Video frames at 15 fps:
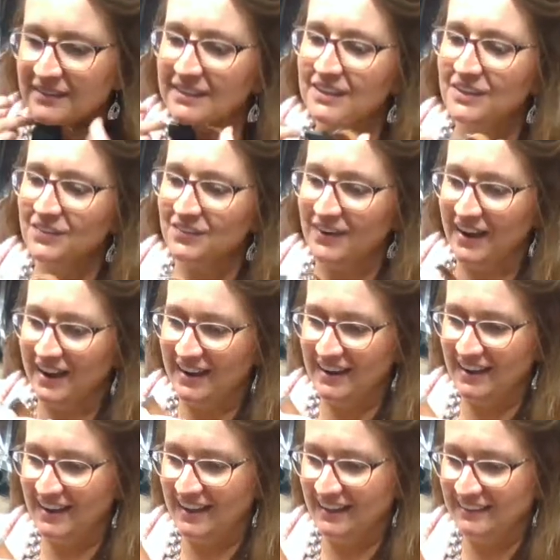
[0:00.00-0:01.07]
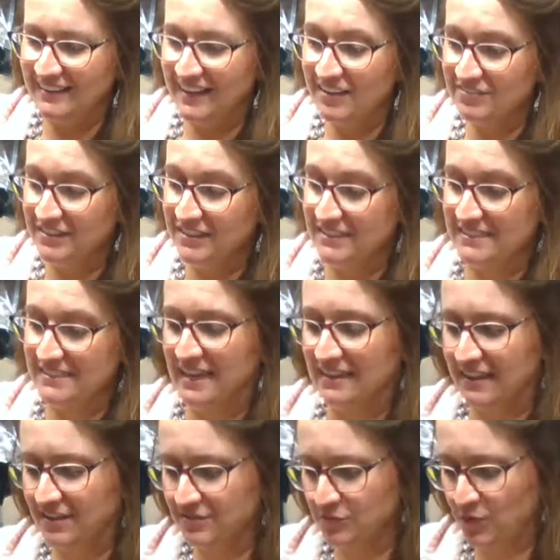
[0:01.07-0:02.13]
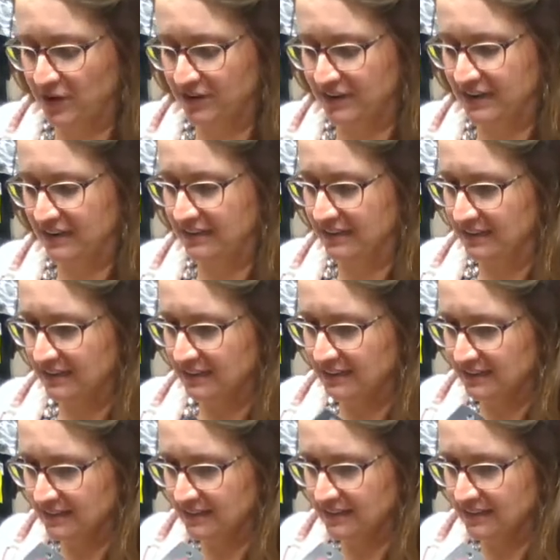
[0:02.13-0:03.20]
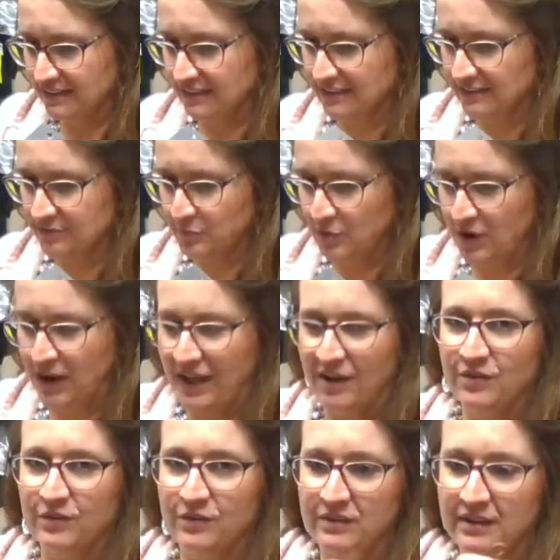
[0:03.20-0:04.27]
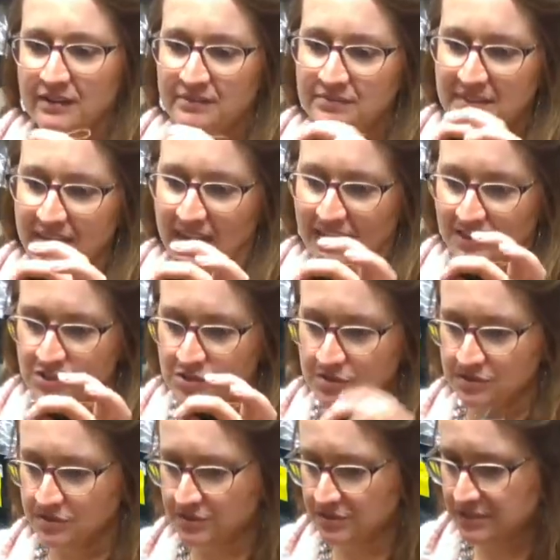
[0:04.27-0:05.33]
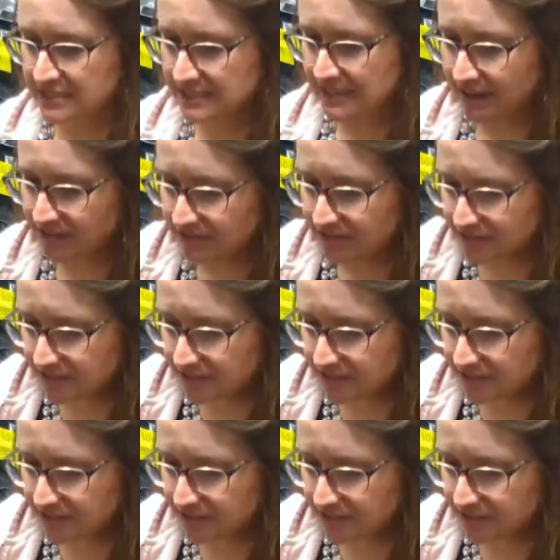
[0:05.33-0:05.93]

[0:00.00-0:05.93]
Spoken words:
Cute, right? I love this. I love wearing the brown natural stuff.